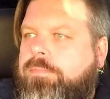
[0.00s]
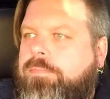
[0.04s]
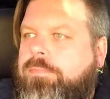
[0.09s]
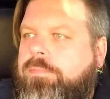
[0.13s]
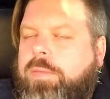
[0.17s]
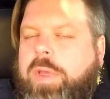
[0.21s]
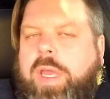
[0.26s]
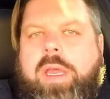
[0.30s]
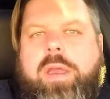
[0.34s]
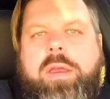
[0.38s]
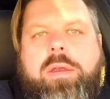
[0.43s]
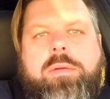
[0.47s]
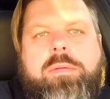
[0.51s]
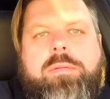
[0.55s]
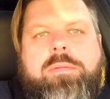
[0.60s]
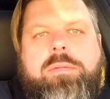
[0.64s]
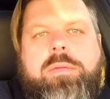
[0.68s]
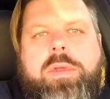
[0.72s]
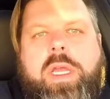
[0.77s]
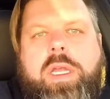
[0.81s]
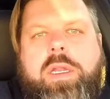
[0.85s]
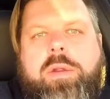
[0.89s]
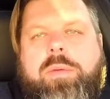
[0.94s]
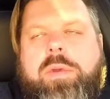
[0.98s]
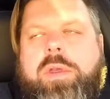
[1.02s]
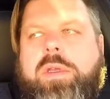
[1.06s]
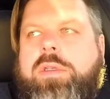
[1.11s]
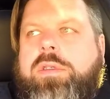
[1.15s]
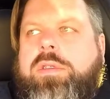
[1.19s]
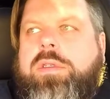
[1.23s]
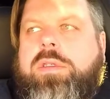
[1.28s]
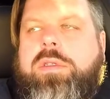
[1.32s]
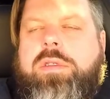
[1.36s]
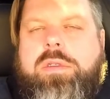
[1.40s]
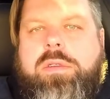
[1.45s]
Yeah,
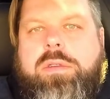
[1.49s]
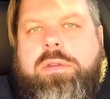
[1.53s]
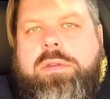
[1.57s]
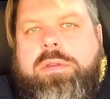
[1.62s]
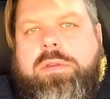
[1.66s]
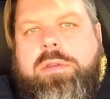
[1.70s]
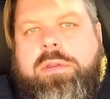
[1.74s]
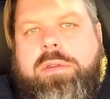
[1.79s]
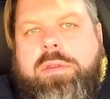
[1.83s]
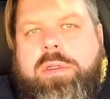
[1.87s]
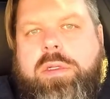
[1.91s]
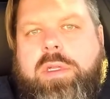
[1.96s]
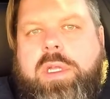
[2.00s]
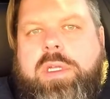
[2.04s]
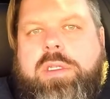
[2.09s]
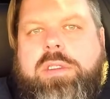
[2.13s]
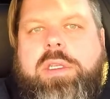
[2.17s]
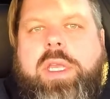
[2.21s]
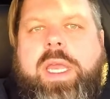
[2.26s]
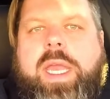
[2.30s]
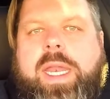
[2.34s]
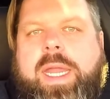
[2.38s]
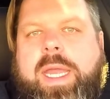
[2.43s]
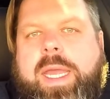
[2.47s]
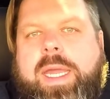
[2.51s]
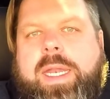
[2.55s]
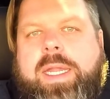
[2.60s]
anyways, let's get at